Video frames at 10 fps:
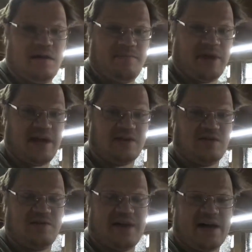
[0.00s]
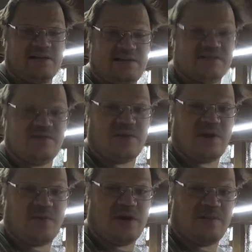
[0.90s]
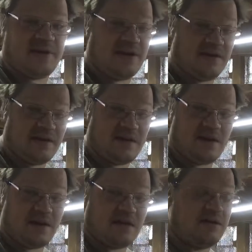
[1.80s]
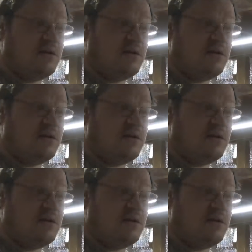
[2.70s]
being 2021, the beginning of the year,